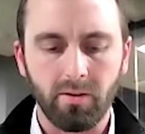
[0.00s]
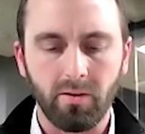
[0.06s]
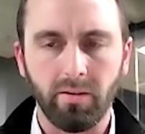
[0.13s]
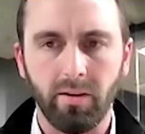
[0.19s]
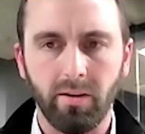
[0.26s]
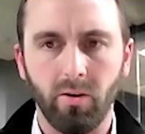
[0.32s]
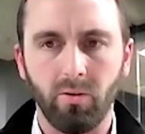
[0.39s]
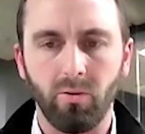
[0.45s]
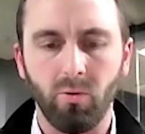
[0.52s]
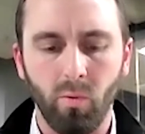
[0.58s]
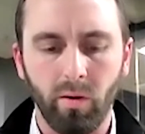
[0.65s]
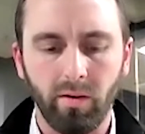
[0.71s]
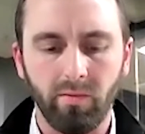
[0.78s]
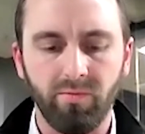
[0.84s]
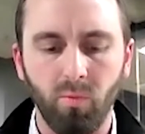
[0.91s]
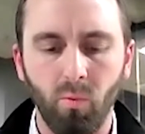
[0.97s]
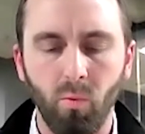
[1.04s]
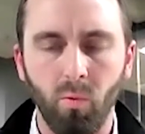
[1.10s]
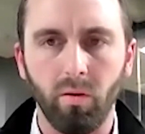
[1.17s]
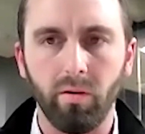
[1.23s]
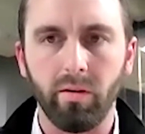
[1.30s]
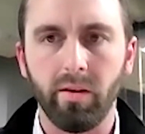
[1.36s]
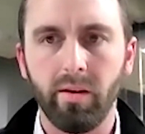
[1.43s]
going
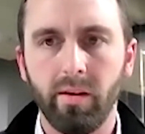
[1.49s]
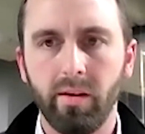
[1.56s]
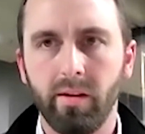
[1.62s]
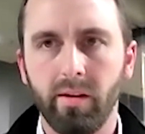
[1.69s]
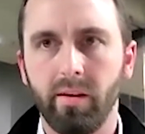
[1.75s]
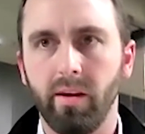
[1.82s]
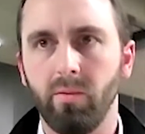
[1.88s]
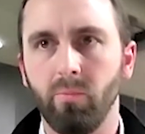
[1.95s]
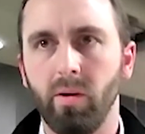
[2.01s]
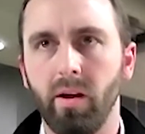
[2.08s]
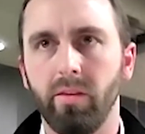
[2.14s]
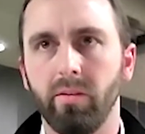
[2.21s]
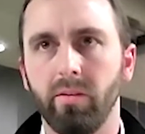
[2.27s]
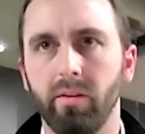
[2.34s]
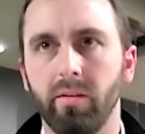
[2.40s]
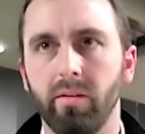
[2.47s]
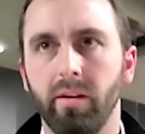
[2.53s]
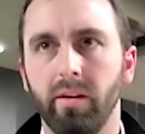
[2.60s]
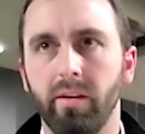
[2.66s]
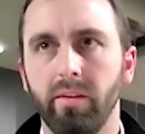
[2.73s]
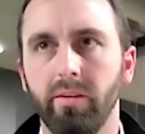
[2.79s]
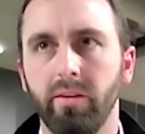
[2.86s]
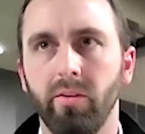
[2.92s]
forward, and whether,
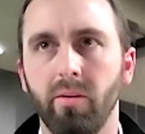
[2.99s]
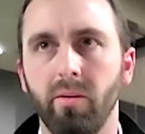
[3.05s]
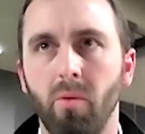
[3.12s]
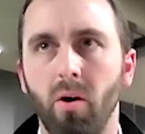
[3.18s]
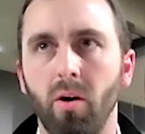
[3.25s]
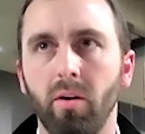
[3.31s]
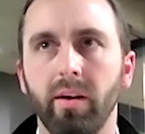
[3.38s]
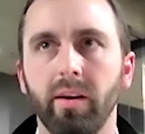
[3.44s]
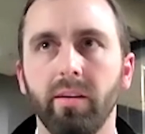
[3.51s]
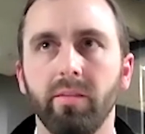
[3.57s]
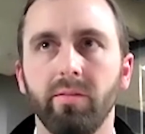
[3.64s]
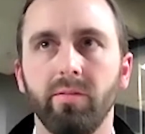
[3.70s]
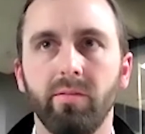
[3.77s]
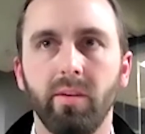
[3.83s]
the market is,